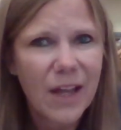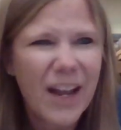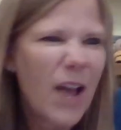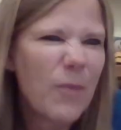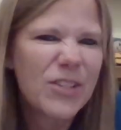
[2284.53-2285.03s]

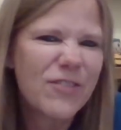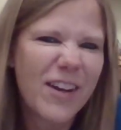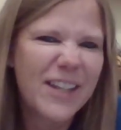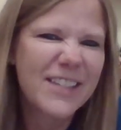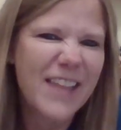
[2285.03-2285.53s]
And how much
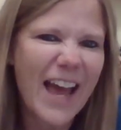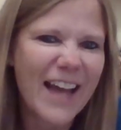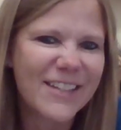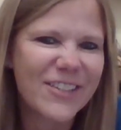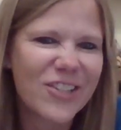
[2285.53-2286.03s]
fun is
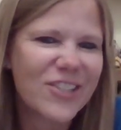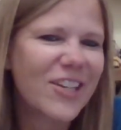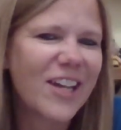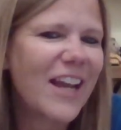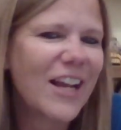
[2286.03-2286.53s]
that just
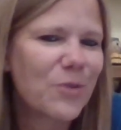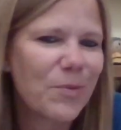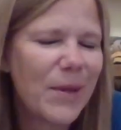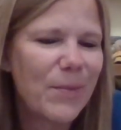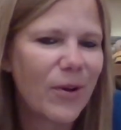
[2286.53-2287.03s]
to connect
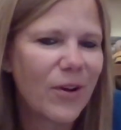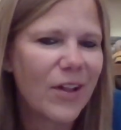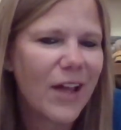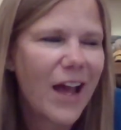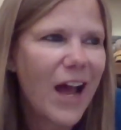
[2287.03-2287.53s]
with
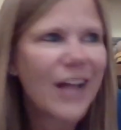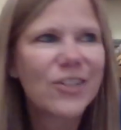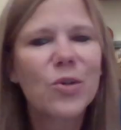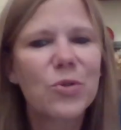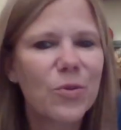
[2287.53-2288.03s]
people on
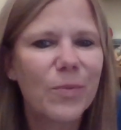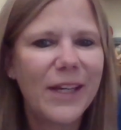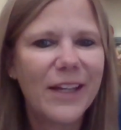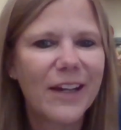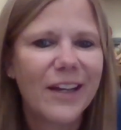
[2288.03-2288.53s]
social
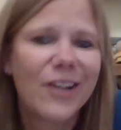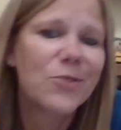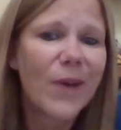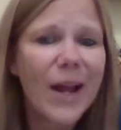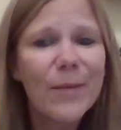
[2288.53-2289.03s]
media?
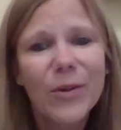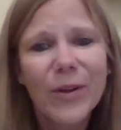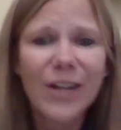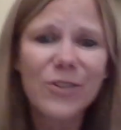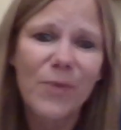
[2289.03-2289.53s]
Here's what I'm
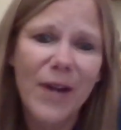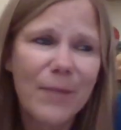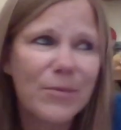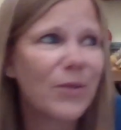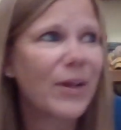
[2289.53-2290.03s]
doing, here's what
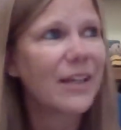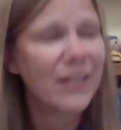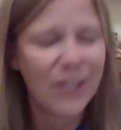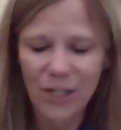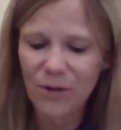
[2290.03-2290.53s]
I'm doing,
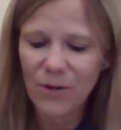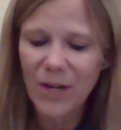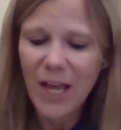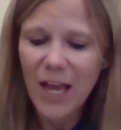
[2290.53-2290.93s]
you know?